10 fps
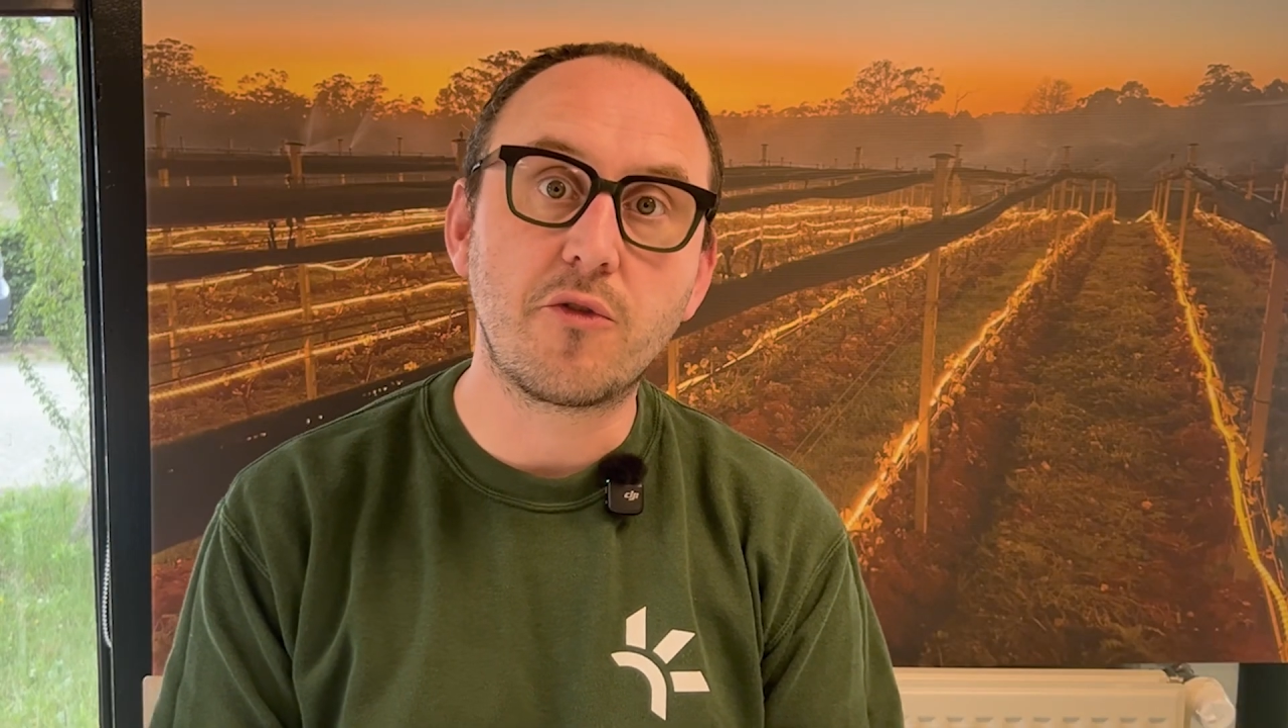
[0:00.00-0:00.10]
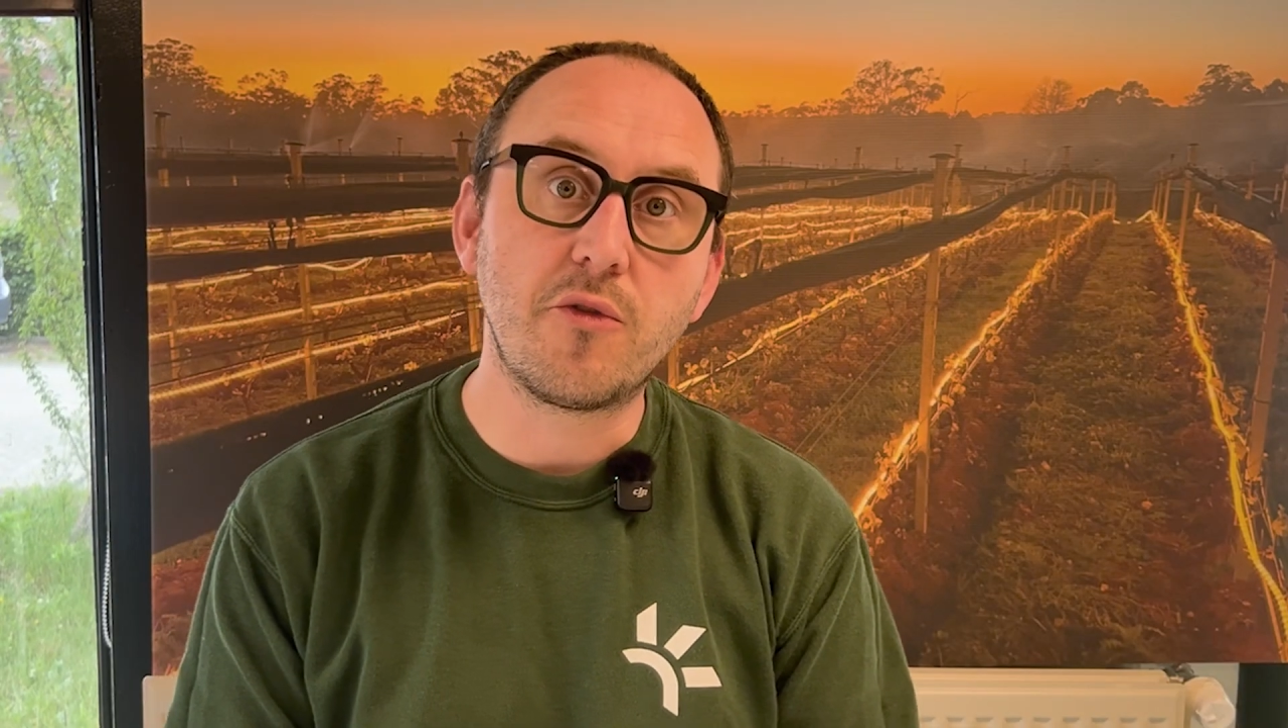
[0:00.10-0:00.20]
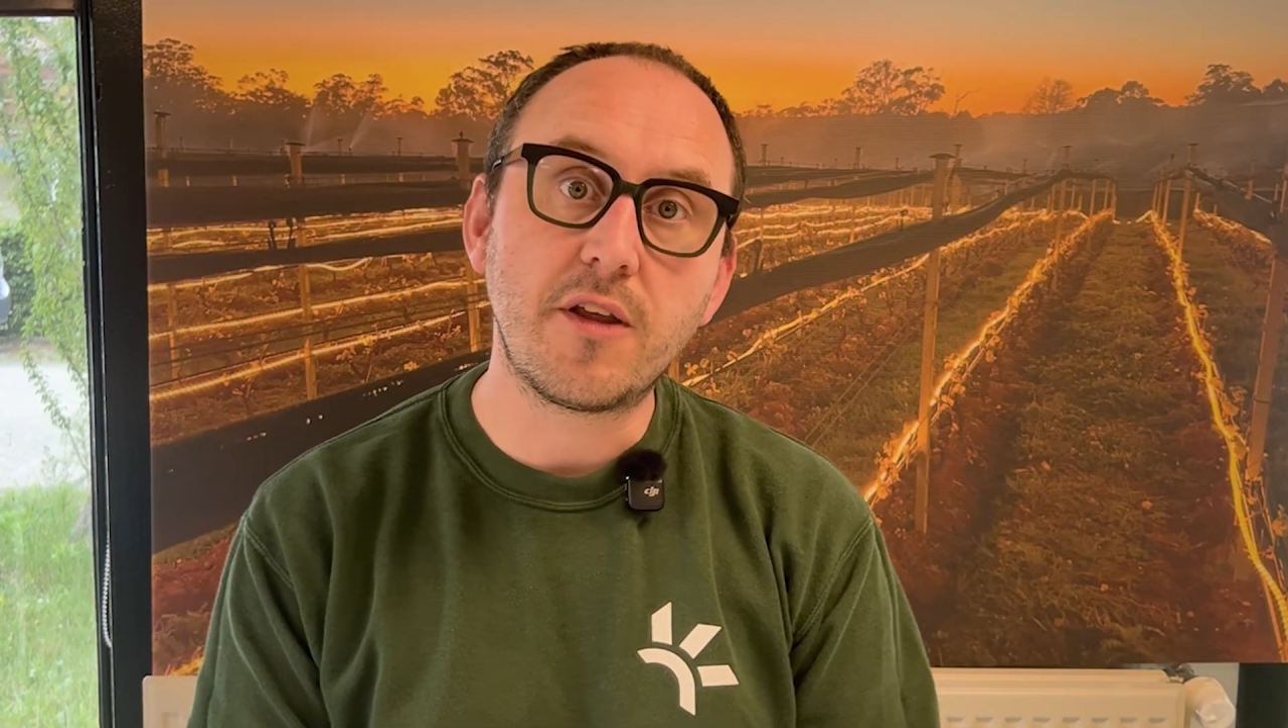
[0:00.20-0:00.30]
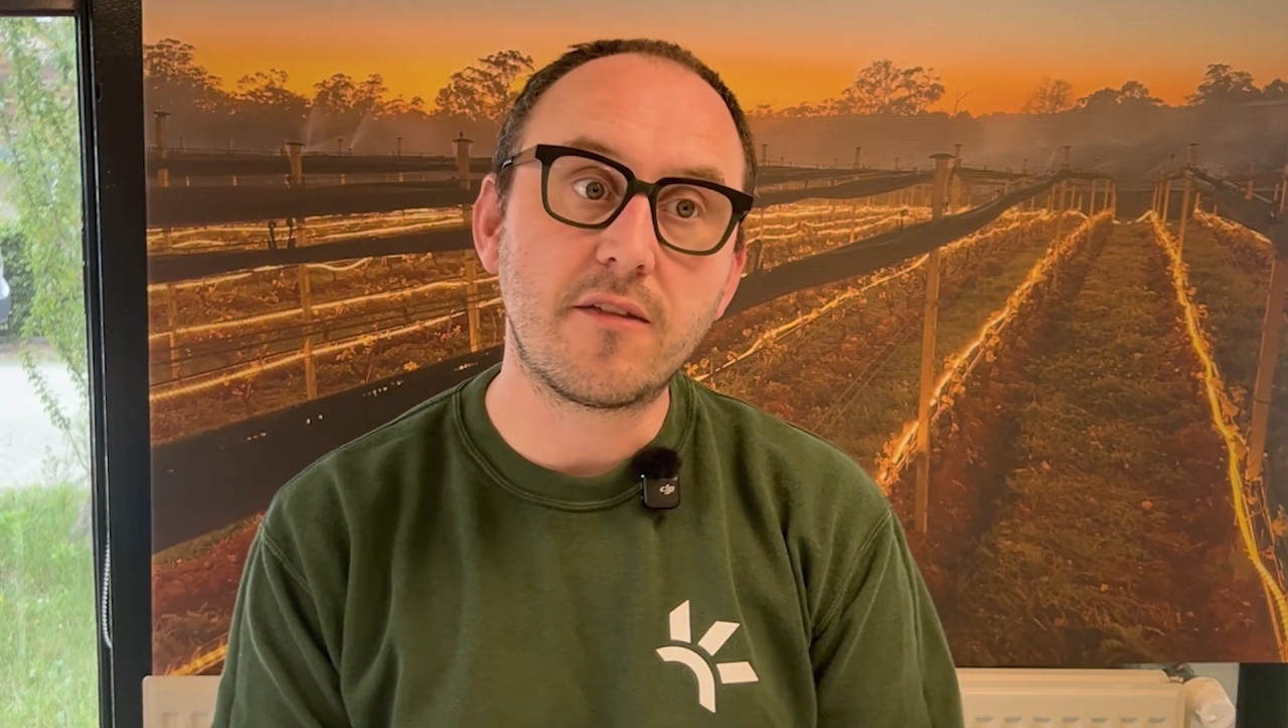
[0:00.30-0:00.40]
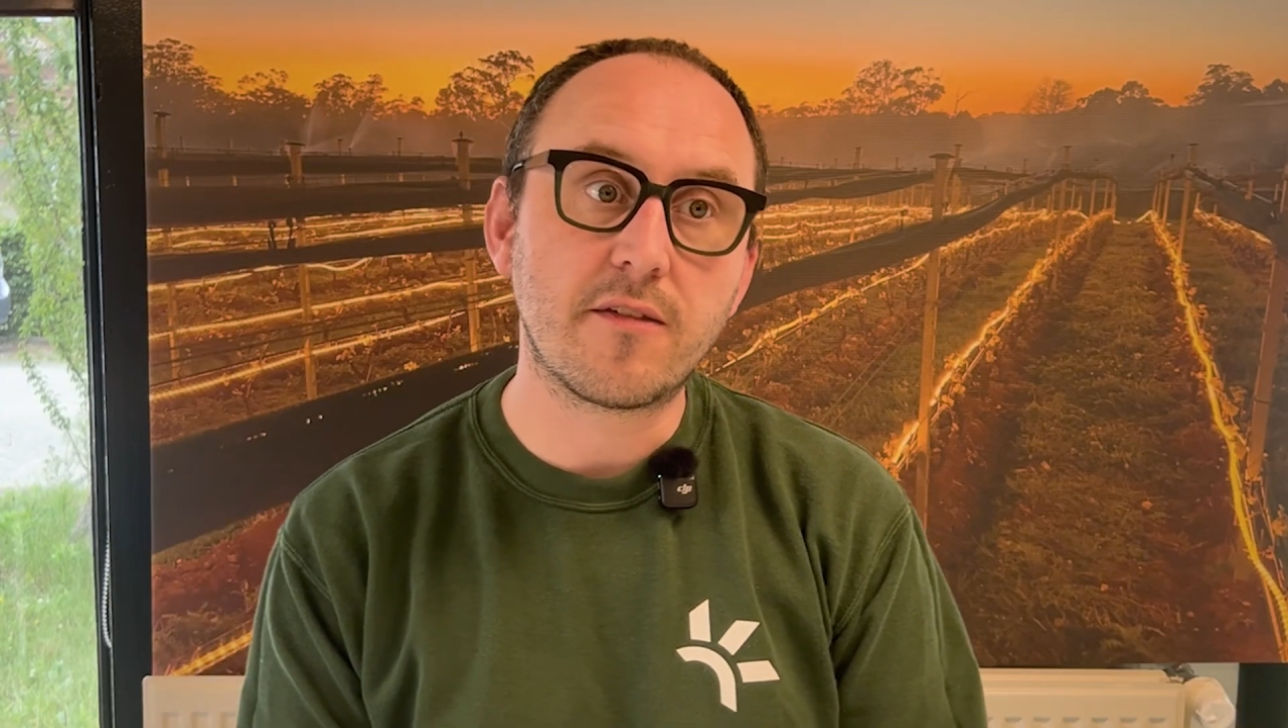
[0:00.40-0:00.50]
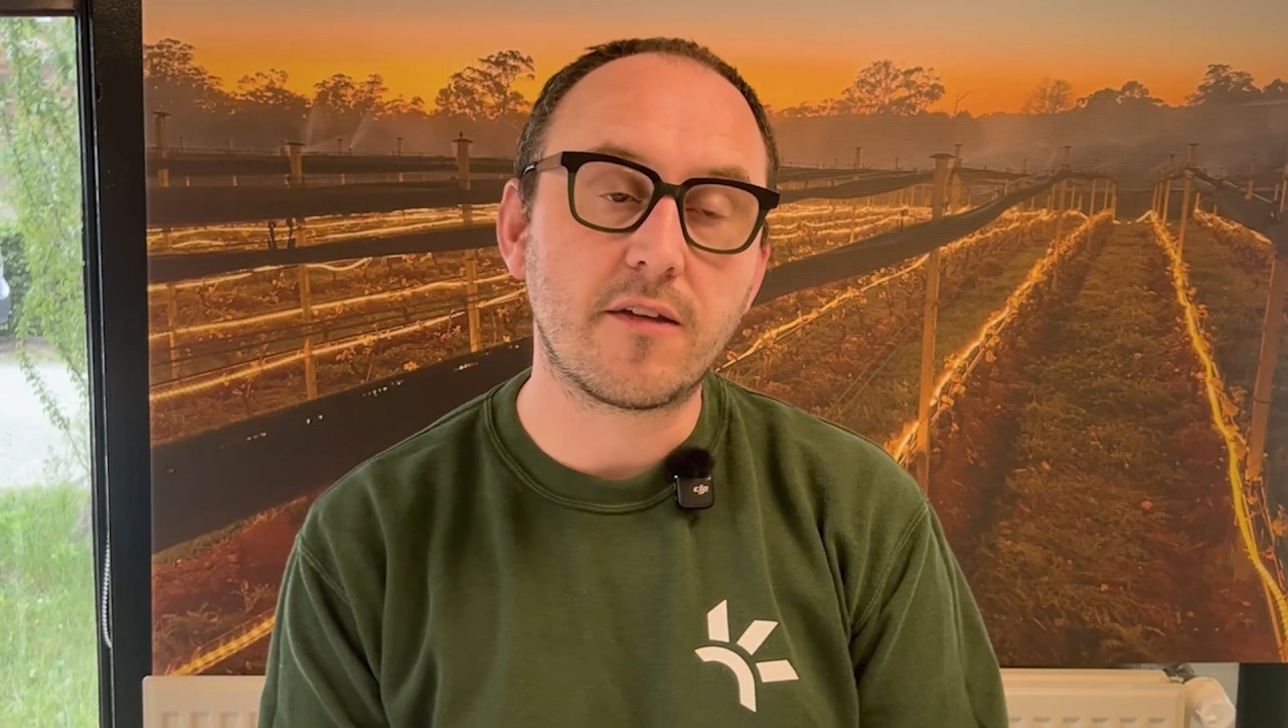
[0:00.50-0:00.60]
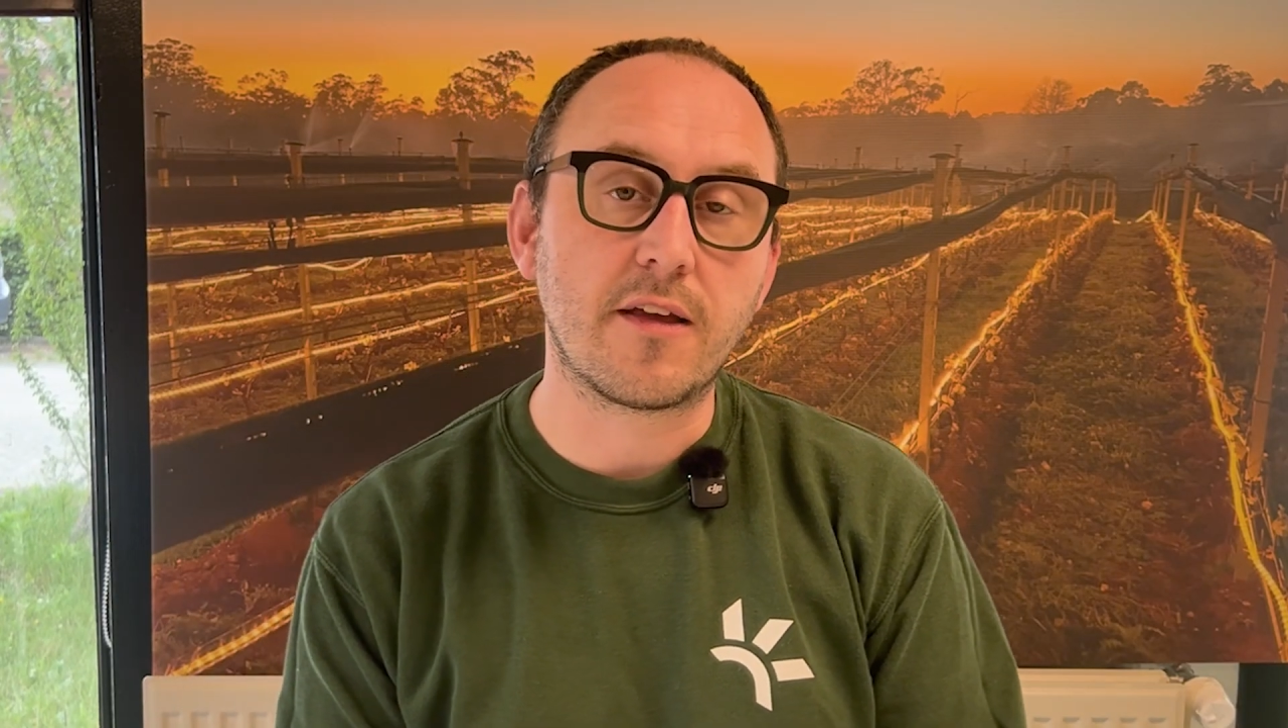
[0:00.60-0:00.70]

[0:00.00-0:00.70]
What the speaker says: unit